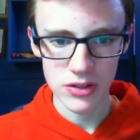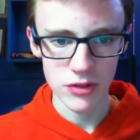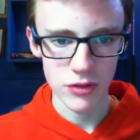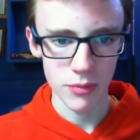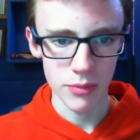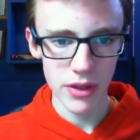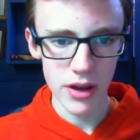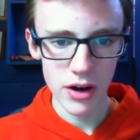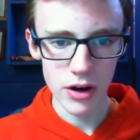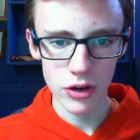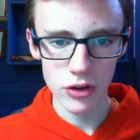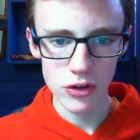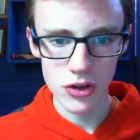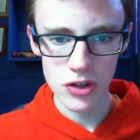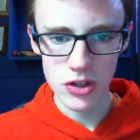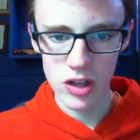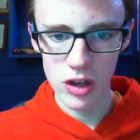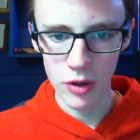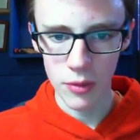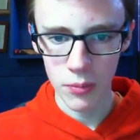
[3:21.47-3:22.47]
From there, I'll
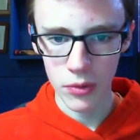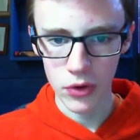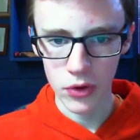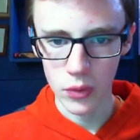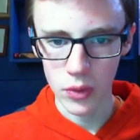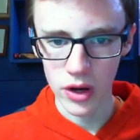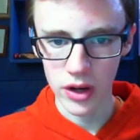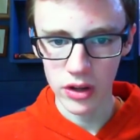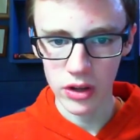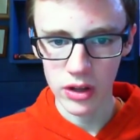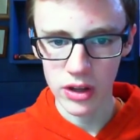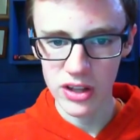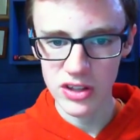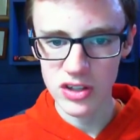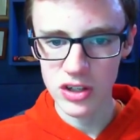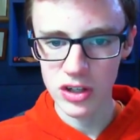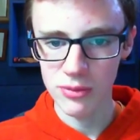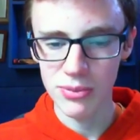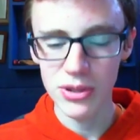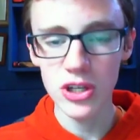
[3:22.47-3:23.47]
just tell you pretty quick. It's
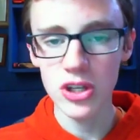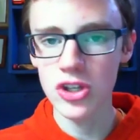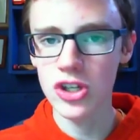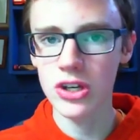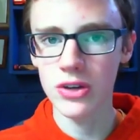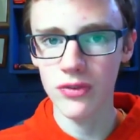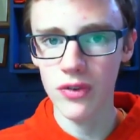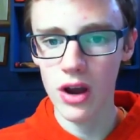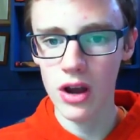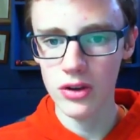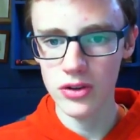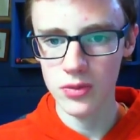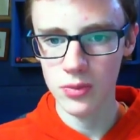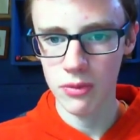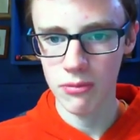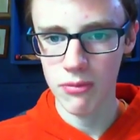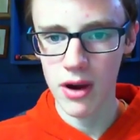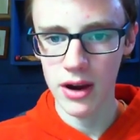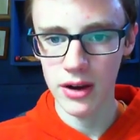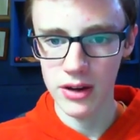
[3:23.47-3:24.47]
a PNG file is what
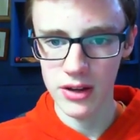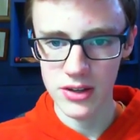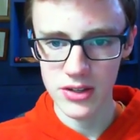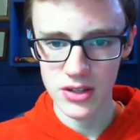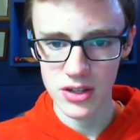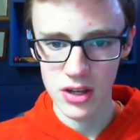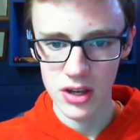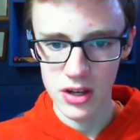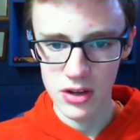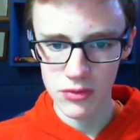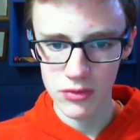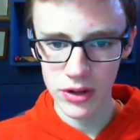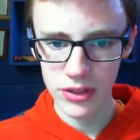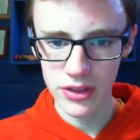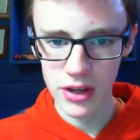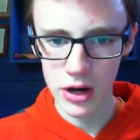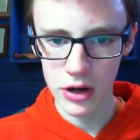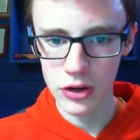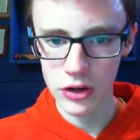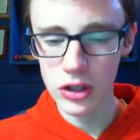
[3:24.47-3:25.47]
mine is. Right
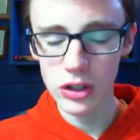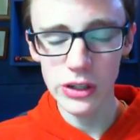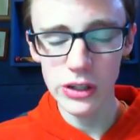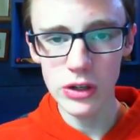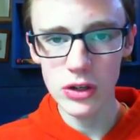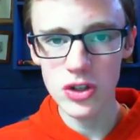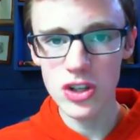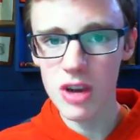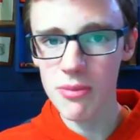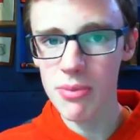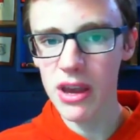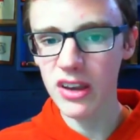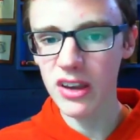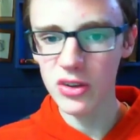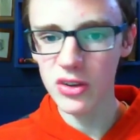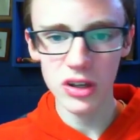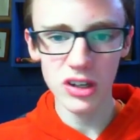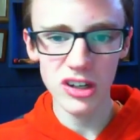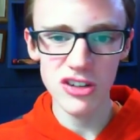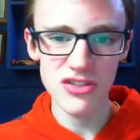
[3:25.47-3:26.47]
there. You can use JPEG, you
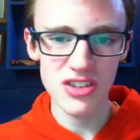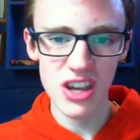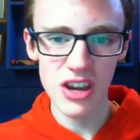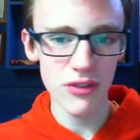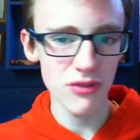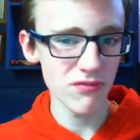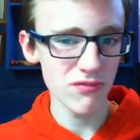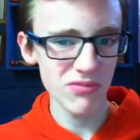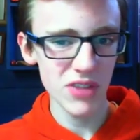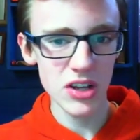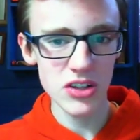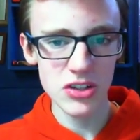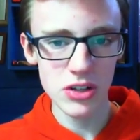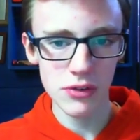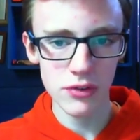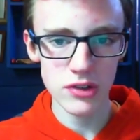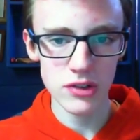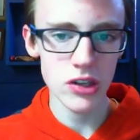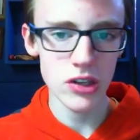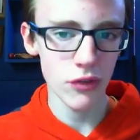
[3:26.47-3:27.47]
can use GIF, tons of
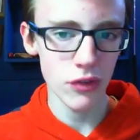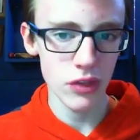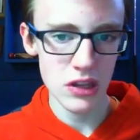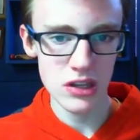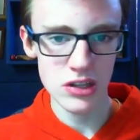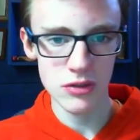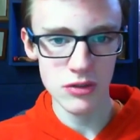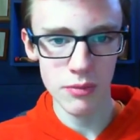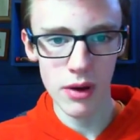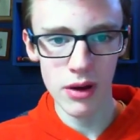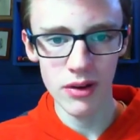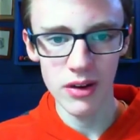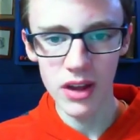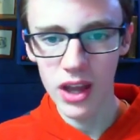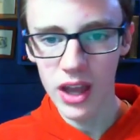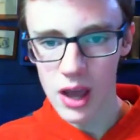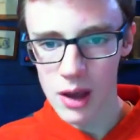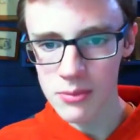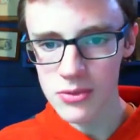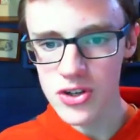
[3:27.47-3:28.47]
different stuff with this and all.
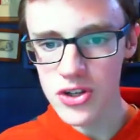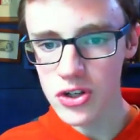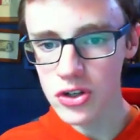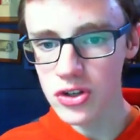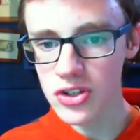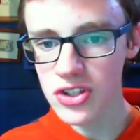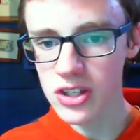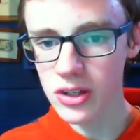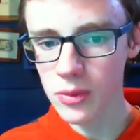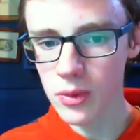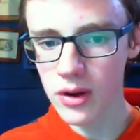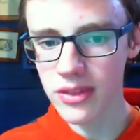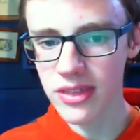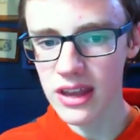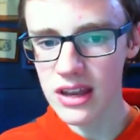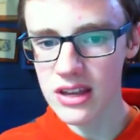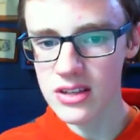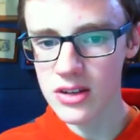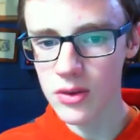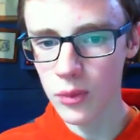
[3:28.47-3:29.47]
I'm just gonna stick with
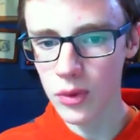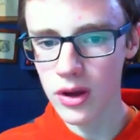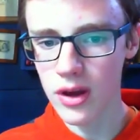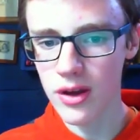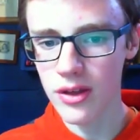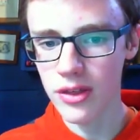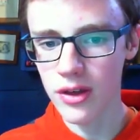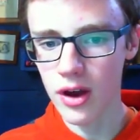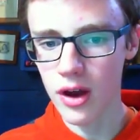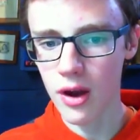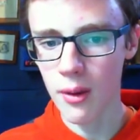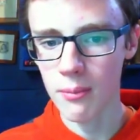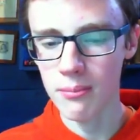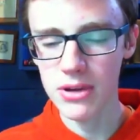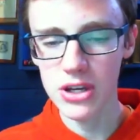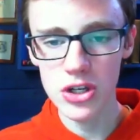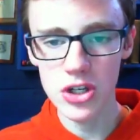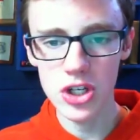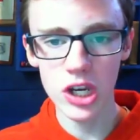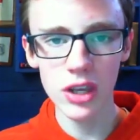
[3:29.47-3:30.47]
as with uh,
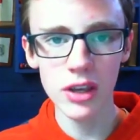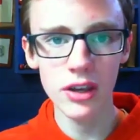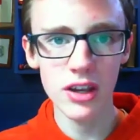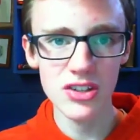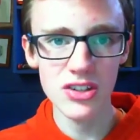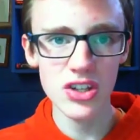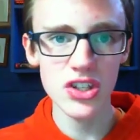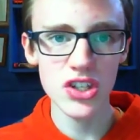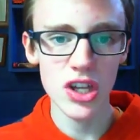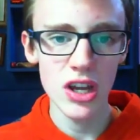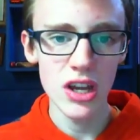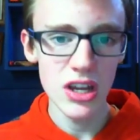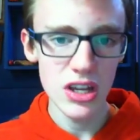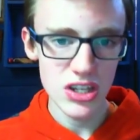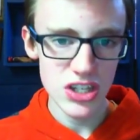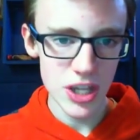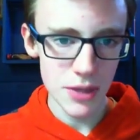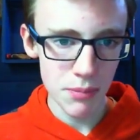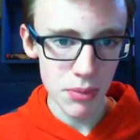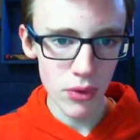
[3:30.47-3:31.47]
PNG because it's
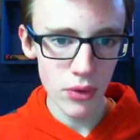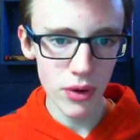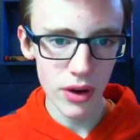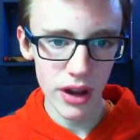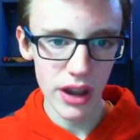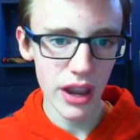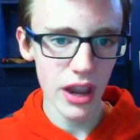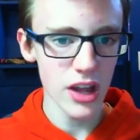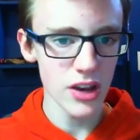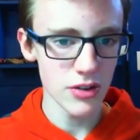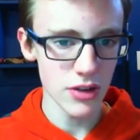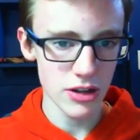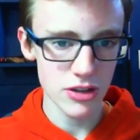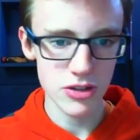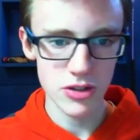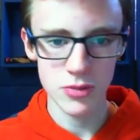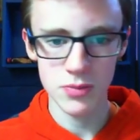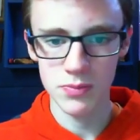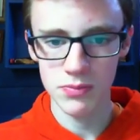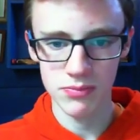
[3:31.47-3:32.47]
simple and
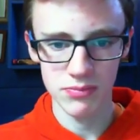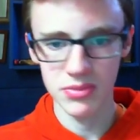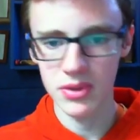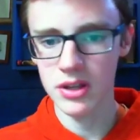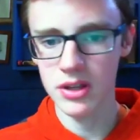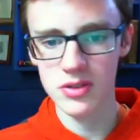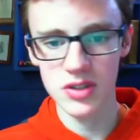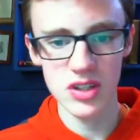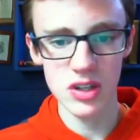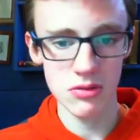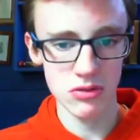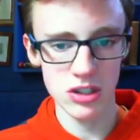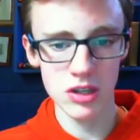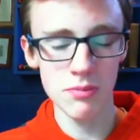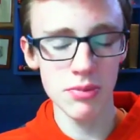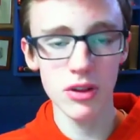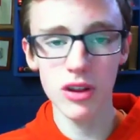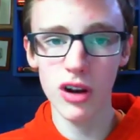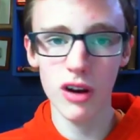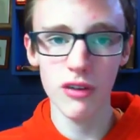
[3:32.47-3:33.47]
it's it's
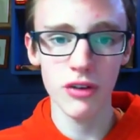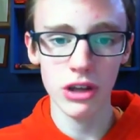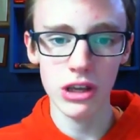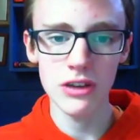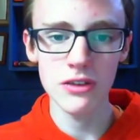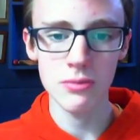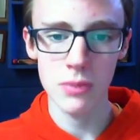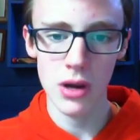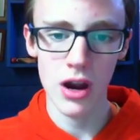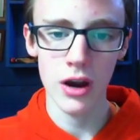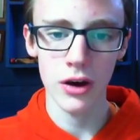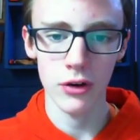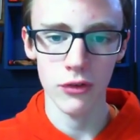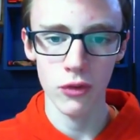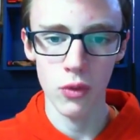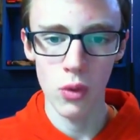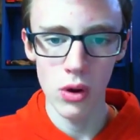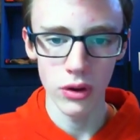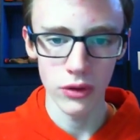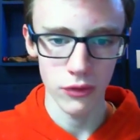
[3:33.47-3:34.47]
simple enough and gives me high enough
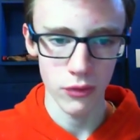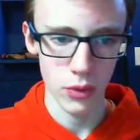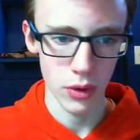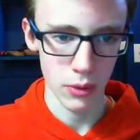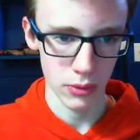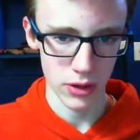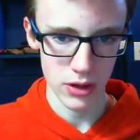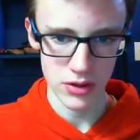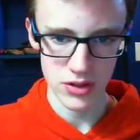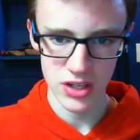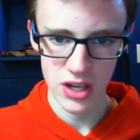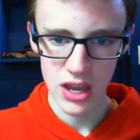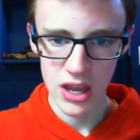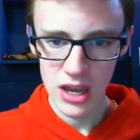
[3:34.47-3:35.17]
quality for grades.